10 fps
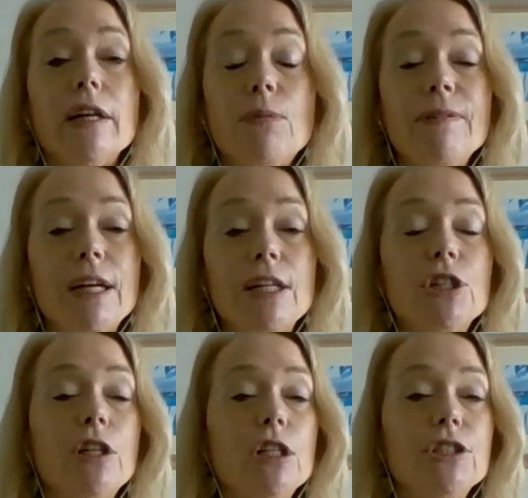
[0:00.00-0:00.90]
And we've
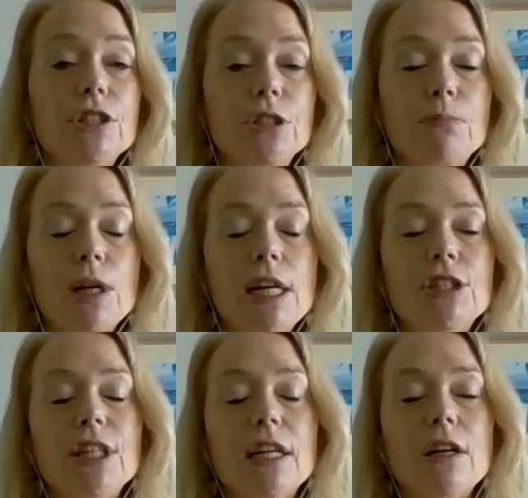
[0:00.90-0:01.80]
actually launched a new
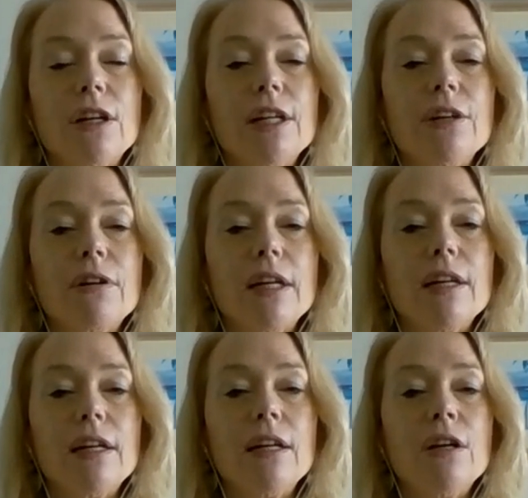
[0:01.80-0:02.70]
project on
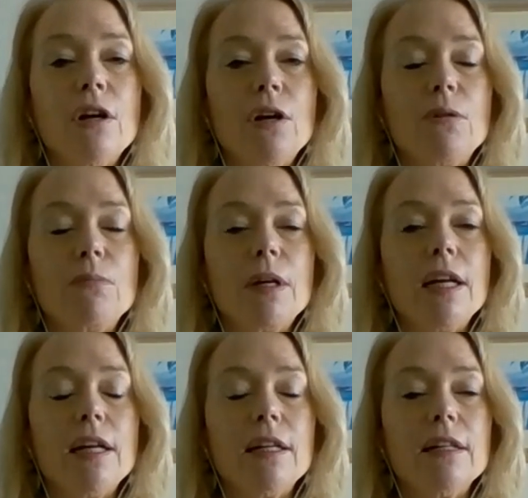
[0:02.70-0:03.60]
integrated home
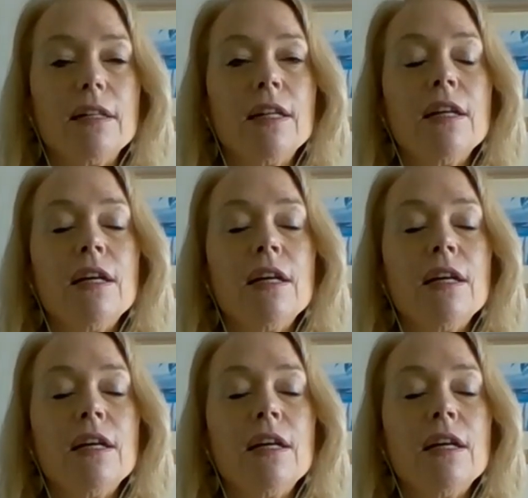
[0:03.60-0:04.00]
and